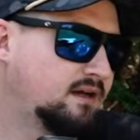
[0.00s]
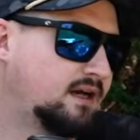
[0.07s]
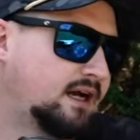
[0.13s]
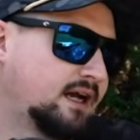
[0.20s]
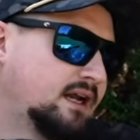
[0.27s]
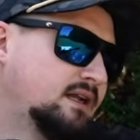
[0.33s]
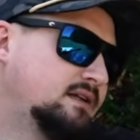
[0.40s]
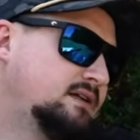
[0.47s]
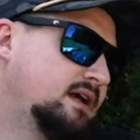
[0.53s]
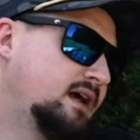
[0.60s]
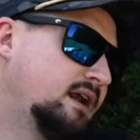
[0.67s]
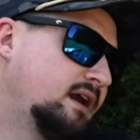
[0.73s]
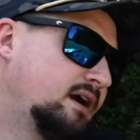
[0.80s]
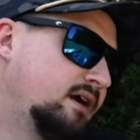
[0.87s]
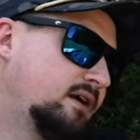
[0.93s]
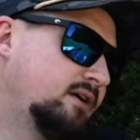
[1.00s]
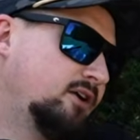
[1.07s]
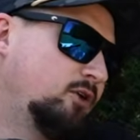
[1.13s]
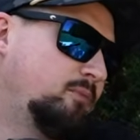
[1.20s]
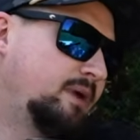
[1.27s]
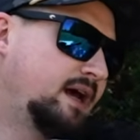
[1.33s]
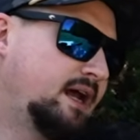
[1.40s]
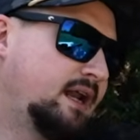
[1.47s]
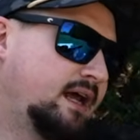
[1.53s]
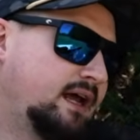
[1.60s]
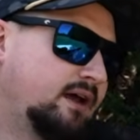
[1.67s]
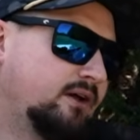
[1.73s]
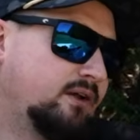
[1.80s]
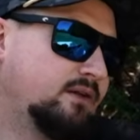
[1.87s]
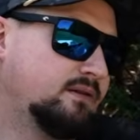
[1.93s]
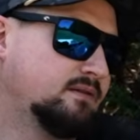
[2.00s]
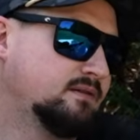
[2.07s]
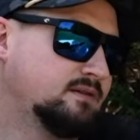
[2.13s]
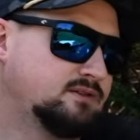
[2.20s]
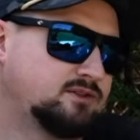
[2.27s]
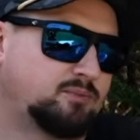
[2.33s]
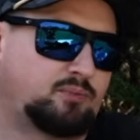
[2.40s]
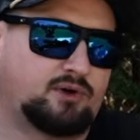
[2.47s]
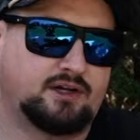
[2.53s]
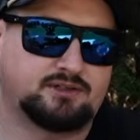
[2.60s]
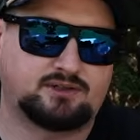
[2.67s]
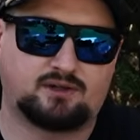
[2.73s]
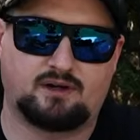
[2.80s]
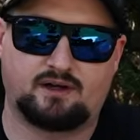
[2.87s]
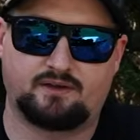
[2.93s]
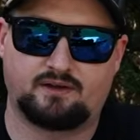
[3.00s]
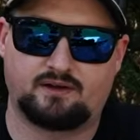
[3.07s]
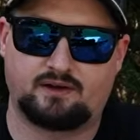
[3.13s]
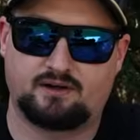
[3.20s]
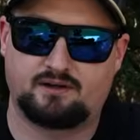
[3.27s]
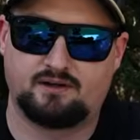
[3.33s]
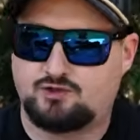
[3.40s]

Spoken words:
I got a Dead Air Nomad L suppressor on there.